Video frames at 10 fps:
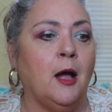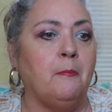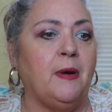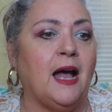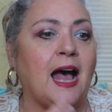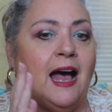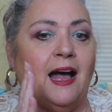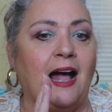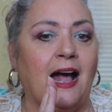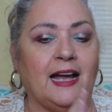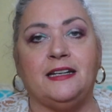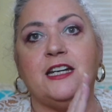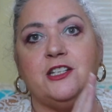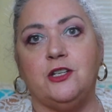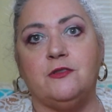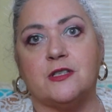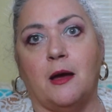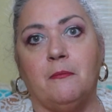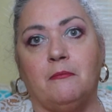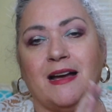But I need to use
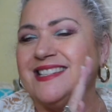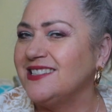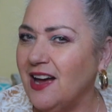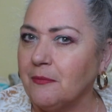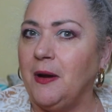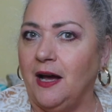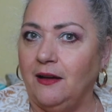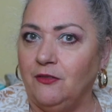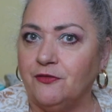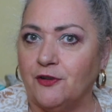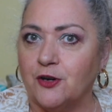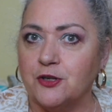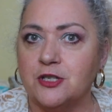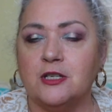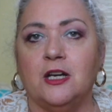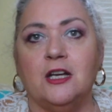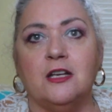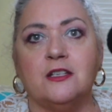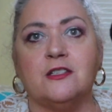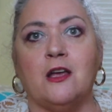up my stockpile first.
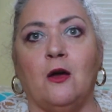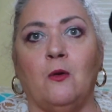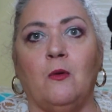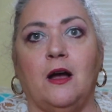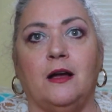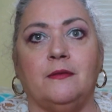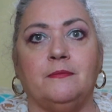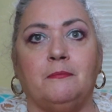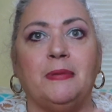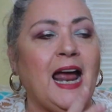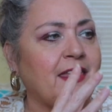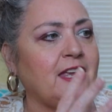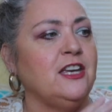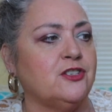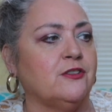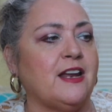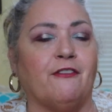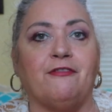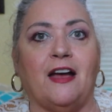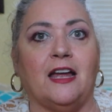So, but I think it turned
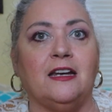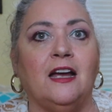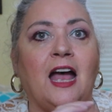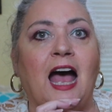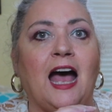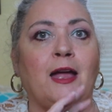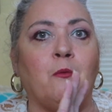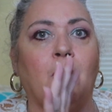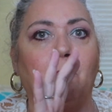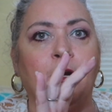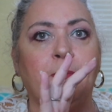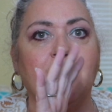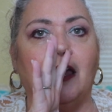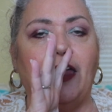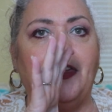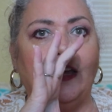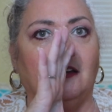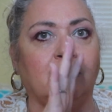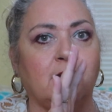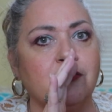out fine. It would have been, I think, a
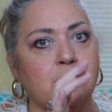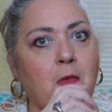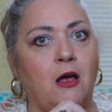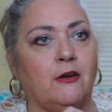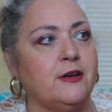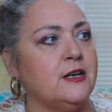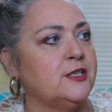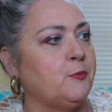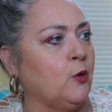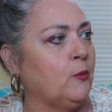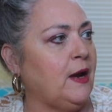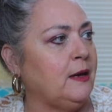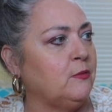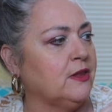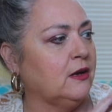little smaller in a sport weight